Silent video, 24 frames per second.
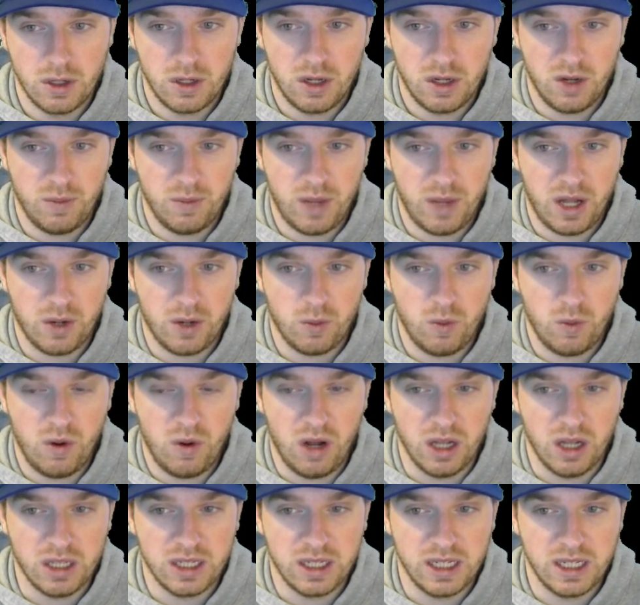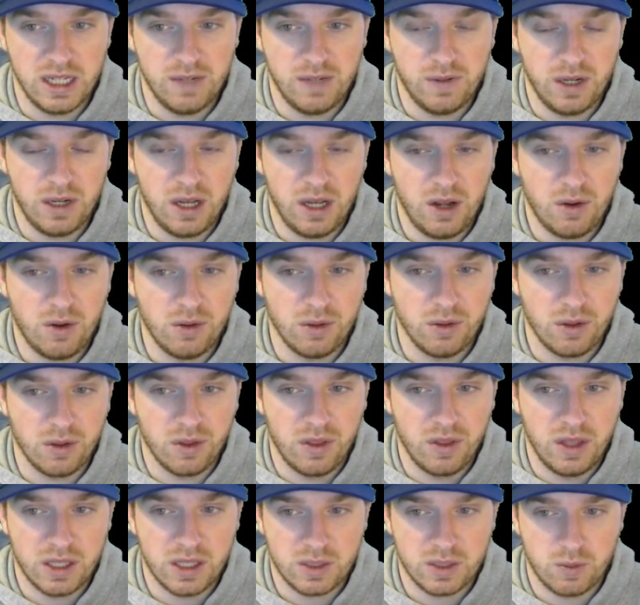No matter what, even though
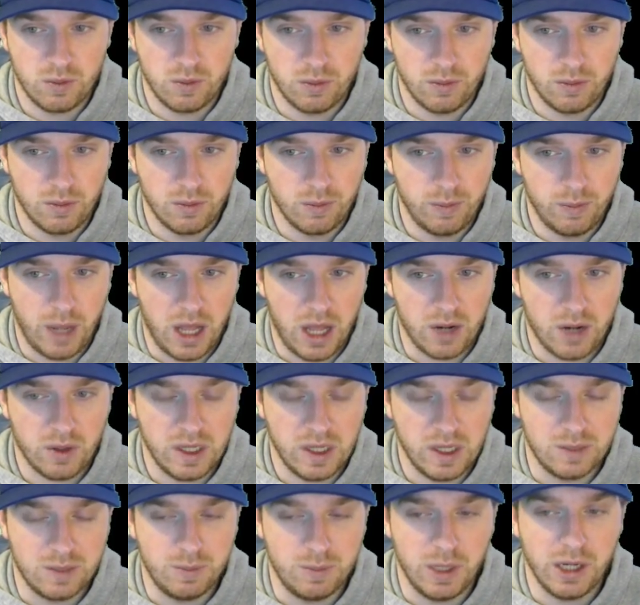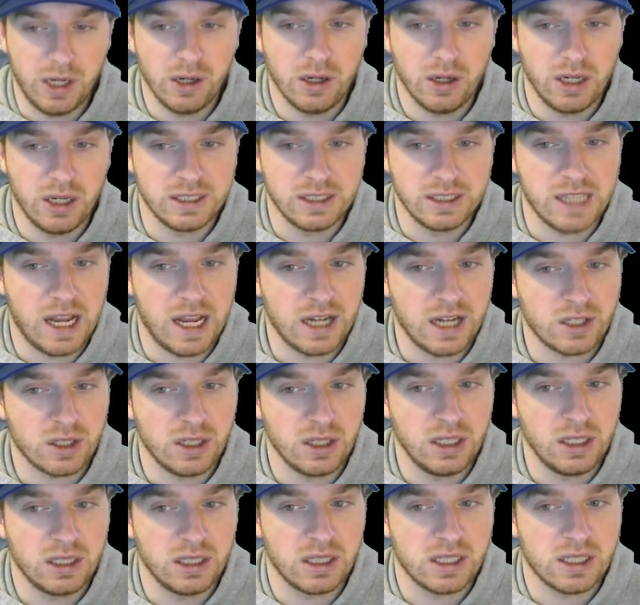this battery is bigger, it's
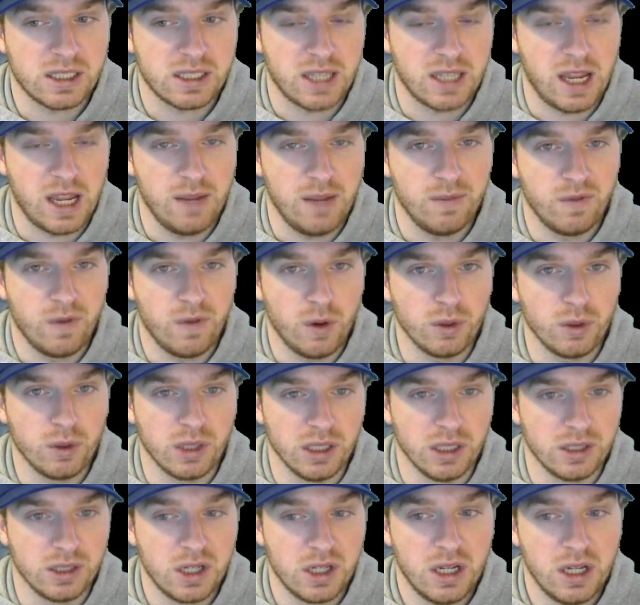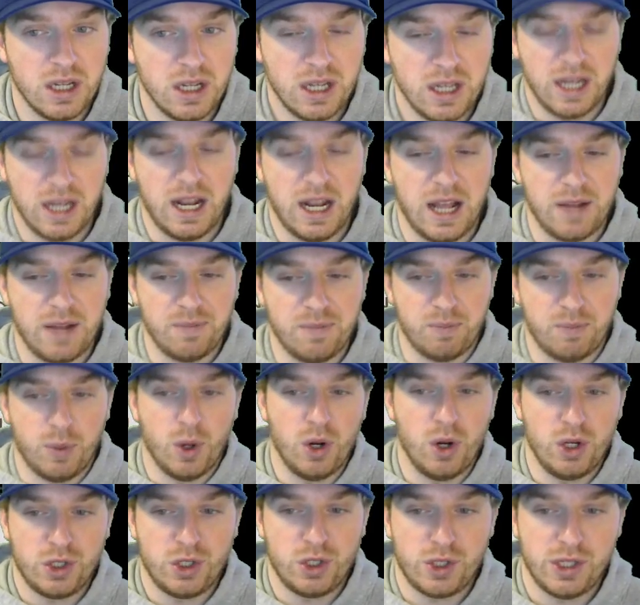actually the same voltage. It
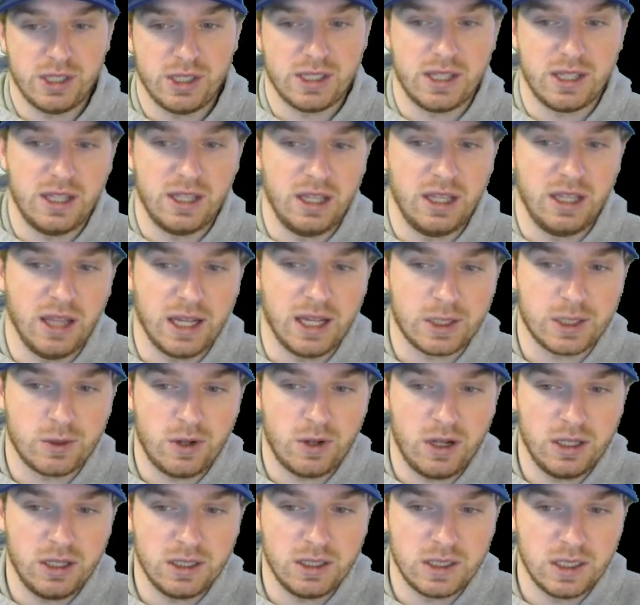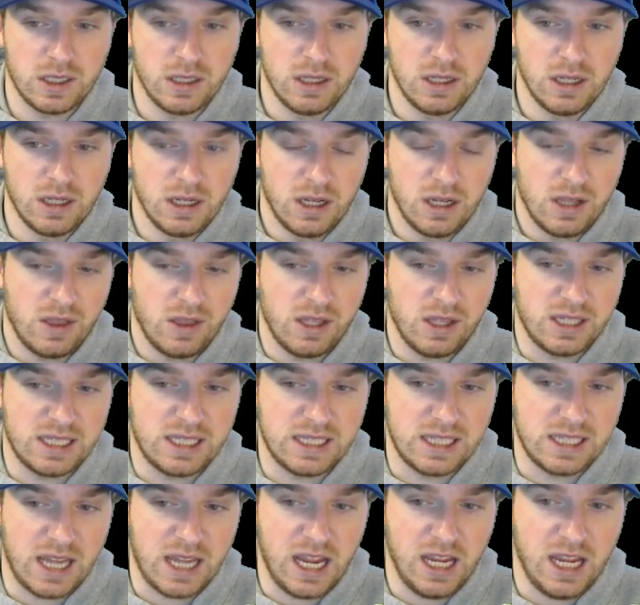pushes the electrons the
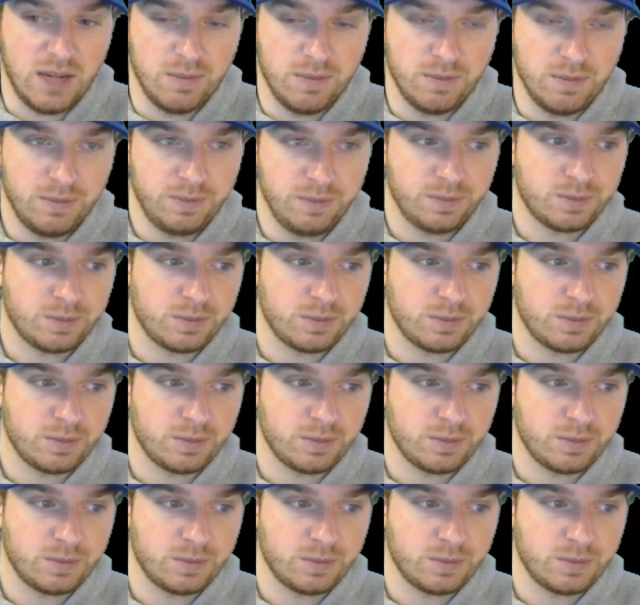same